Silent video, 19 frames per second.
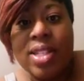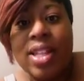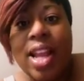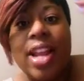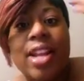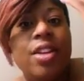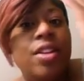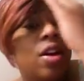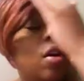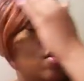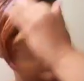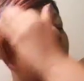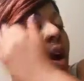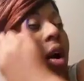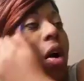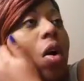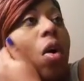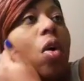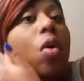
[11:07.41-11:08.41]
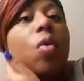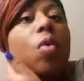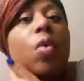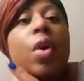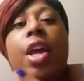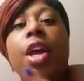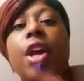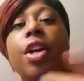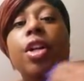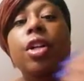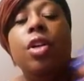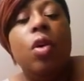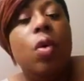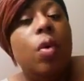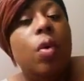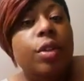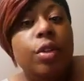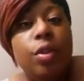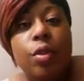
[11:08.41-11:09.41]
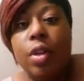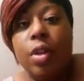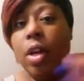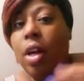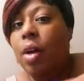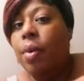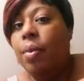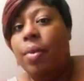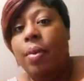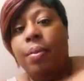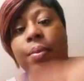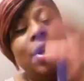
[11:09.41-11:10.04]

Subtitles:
Like, the whole going through the